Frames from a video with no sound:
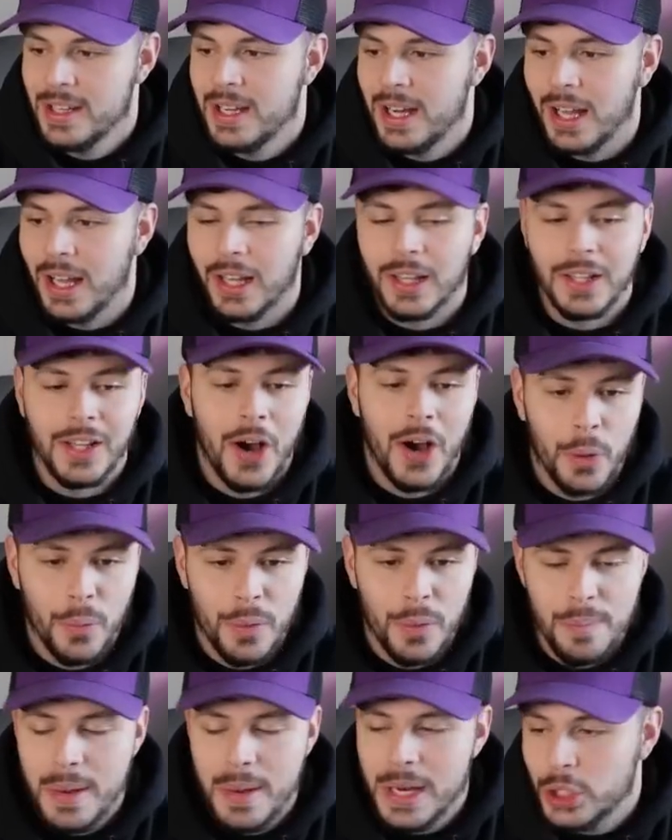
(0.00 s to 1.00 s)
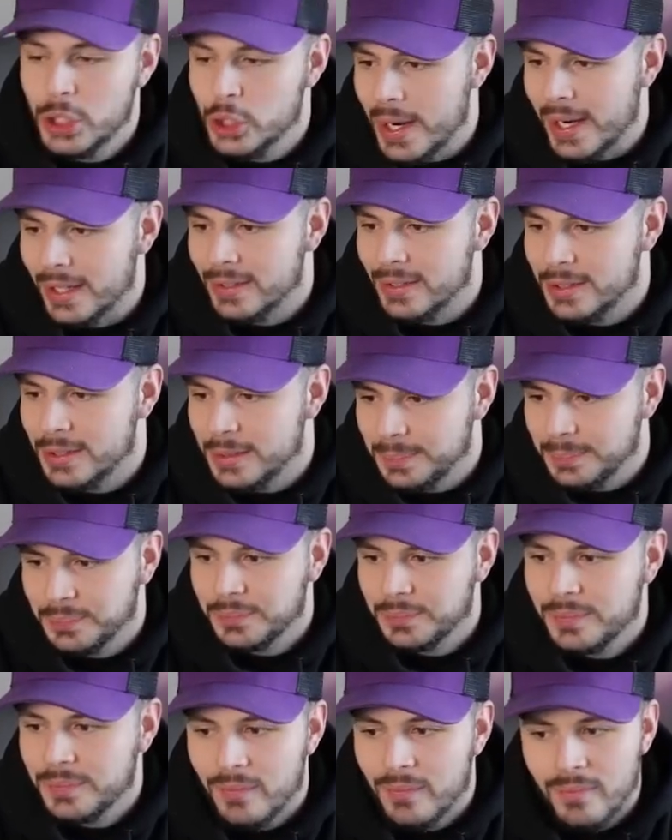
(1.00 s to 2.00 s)
along with Bittrex.
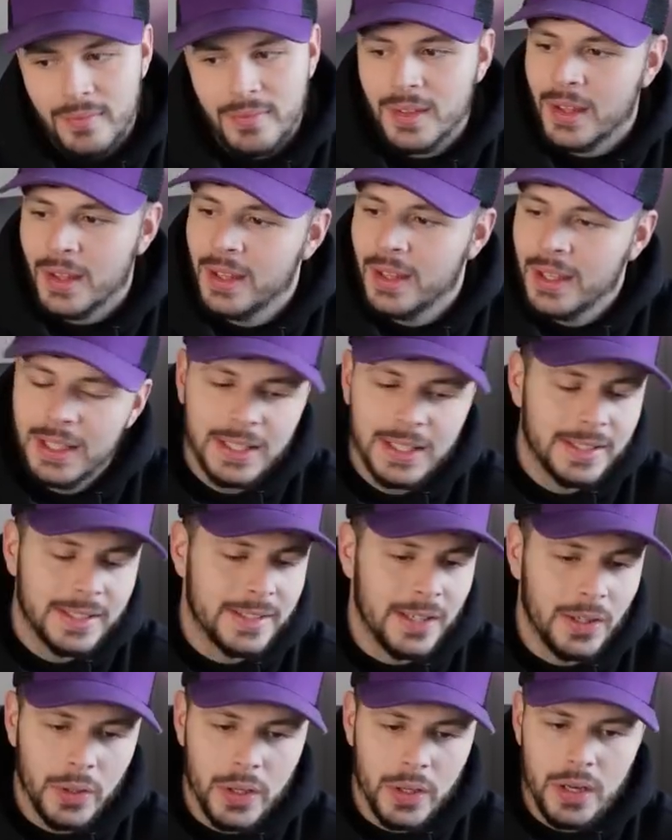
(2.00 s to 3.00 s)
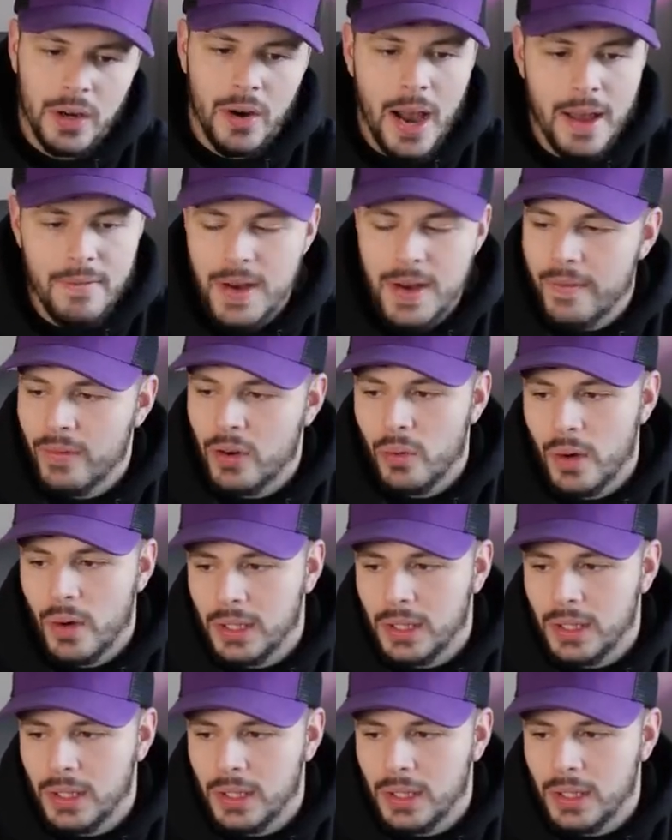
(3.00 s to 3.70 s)
So, you know, I've never really